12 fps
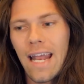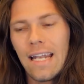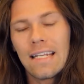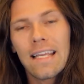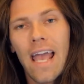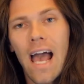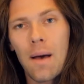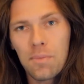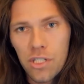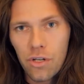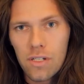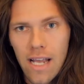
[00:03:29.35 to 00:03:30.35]
and it
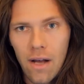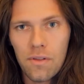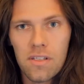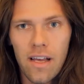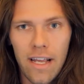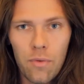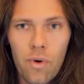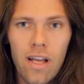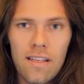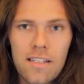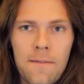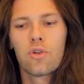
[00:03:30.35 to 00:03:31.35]
caps your downside
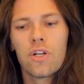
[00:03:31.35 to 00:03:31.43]
risk.